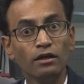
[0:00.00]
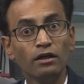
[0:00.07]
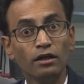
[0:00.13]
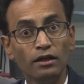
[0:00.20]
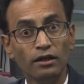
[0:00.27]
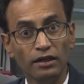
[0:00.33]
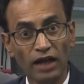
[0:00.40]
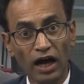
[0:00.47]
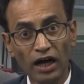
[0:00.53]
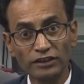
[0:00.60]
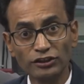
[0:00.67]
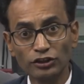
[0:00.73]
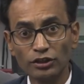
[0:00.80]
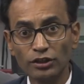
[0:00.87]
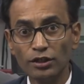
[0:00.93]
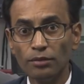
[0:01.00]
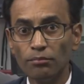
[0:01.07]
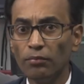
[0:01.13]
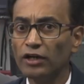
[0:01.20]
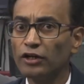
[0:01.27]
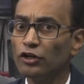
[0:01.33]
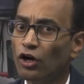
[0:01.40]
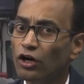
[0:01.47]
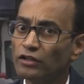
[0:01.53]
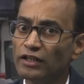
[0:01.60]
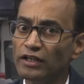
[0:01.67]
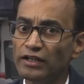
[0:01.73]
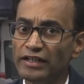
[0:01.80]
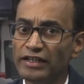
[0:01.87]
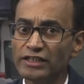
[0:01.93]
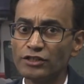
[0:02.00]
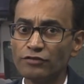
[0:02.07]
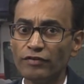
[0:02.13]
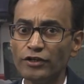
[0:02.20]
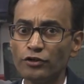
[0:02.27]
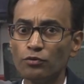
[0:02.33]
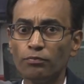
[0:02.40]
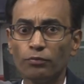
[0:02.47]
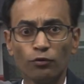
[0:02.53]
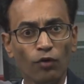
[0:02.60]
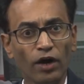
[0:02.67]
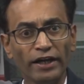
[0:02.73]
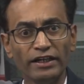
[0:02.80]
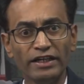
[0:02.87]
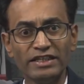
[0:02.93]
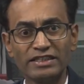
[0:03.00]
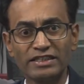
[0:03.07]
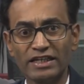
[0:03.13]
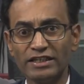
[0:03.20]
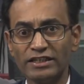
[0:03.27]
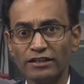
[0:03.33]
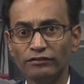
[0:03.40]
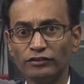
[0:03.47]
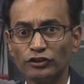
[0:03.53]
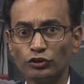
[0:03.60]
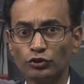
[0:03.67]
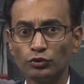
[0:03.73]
Last but not the least way to provide incentives to